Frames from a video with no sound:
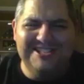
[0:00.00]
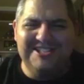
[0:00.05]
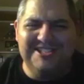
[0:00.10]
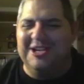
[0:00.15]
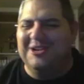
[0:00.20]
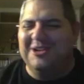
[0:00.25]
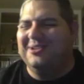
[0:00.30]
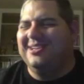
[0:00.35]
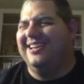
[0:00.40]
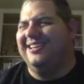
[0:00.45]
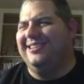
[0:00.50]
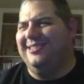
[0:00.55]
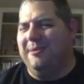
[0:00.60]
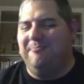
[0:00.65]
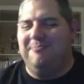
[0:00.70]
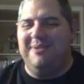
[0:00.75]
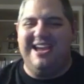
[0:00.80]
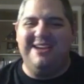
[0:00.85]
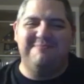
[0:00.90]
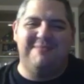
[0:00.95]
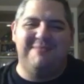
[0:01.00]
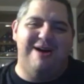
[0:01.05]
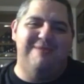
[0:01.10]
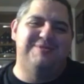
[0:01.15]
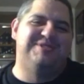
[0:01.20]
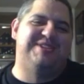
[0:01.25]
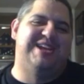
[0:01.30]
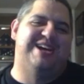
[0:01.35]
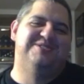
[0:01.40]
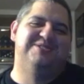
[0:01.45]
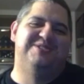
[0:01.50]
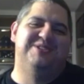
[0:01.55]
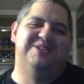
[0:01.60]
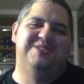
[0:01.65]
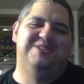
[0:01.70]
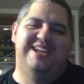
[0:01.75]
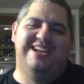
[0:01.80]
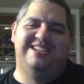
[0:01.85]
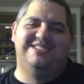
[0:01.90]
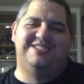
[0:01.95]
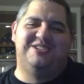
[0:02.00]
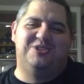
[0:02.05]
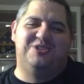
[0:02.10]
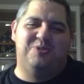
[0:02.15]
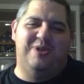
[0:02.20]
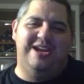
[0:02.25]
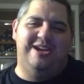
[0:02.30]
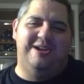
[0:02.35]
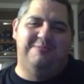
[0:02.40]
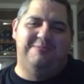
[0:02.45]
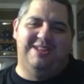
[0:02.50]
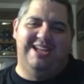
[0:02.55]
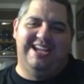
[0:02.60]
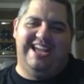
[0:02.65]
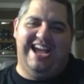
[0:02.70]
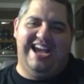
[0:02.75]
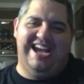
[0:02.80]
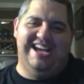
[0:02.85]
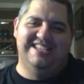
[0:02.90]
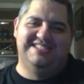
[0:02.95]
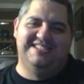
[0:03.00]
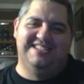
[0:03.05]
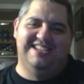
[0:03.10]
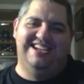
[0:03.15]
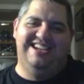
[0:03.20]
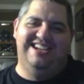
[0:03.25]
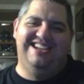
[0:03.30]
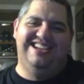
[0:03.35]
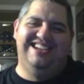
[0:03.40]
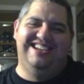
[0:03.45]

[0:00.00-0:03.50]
dude in the Big Mama's House, dude, like straight up, like has like